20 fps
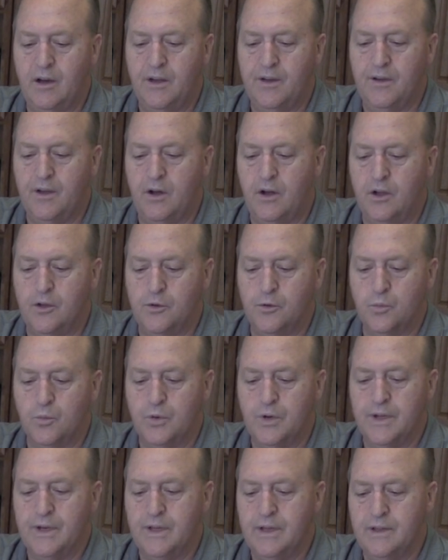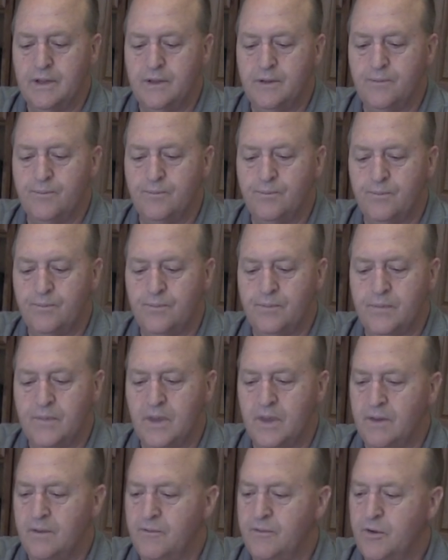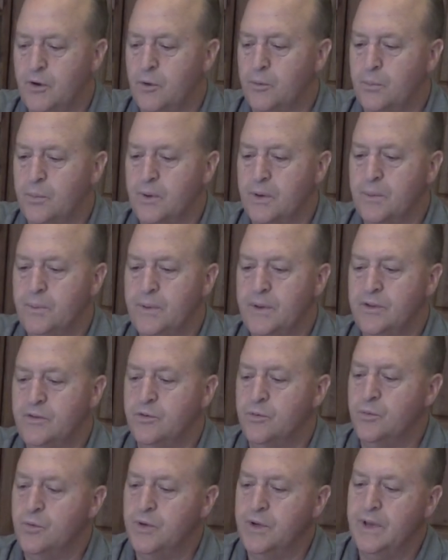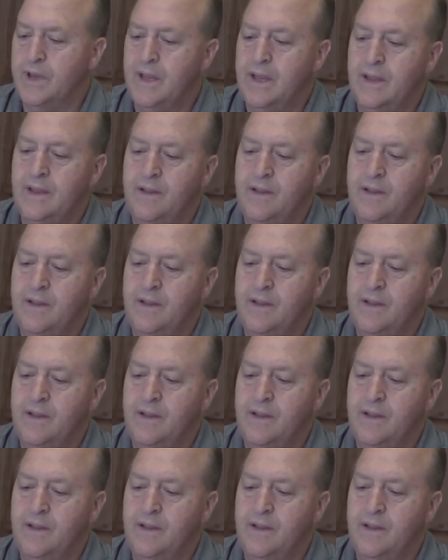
on alder wood. Very pretty piece of wood.